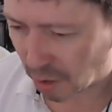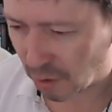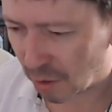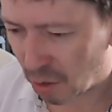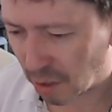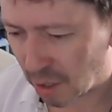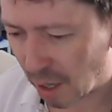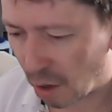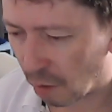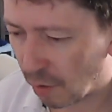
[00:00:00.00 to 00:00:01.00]
to
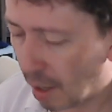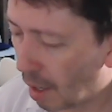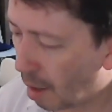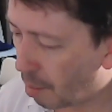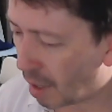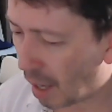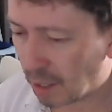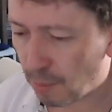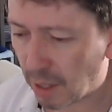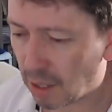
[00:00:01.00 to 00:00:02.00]
think of. But it's
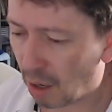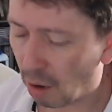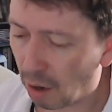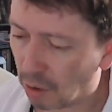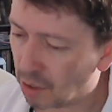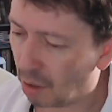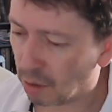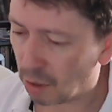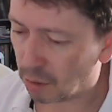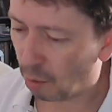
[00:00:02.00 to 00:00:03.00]
basically got lots
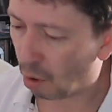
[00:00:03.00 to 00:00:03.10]
more